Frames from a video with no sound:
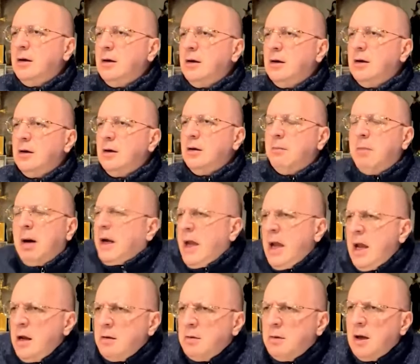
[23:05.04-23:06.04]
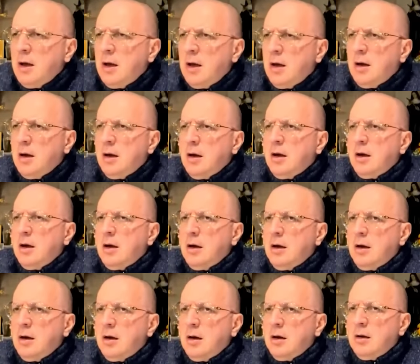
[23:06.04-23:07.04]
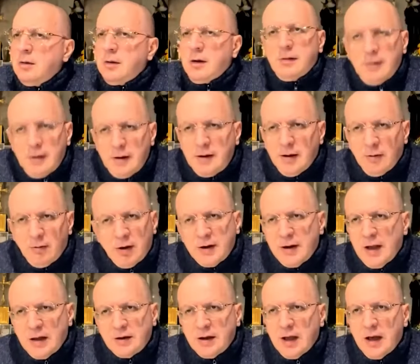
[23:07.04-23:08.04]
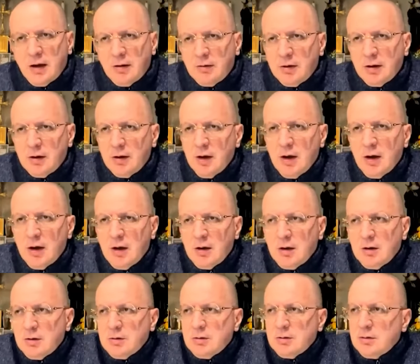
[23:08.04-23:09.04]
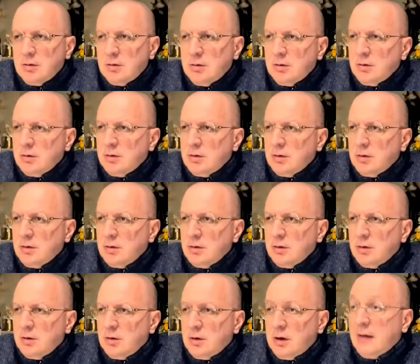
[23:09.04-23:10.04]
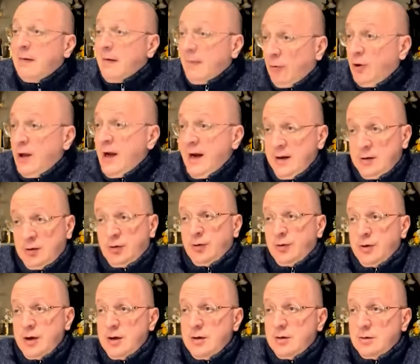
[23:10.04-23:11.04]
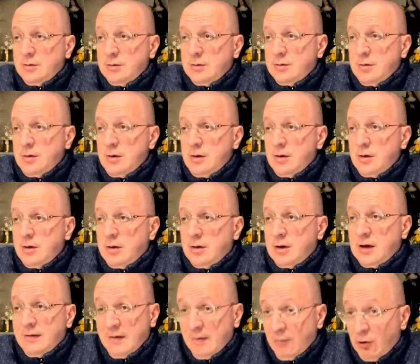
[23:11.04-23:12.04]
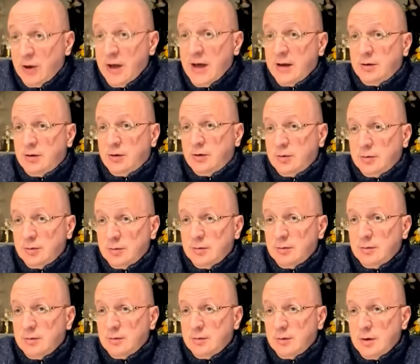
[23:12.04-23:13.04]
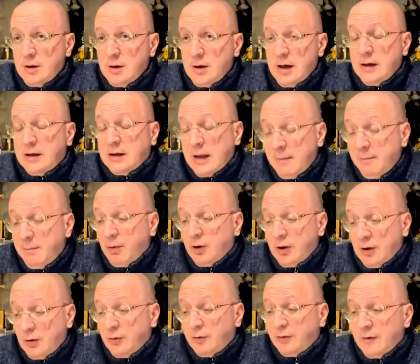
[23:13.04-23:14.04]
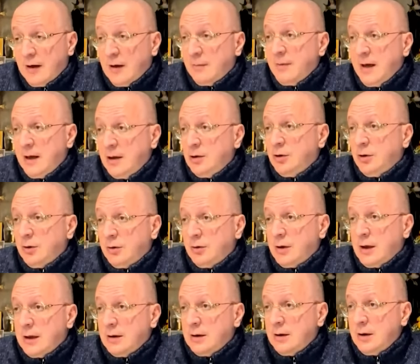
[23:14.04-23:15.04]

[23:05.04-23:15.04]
and says, we are not going to apply fiducia supplicans, as if nothing had happened. Ah, you don't apply it? Oh well, we in Europe do it, in France and Italy as well.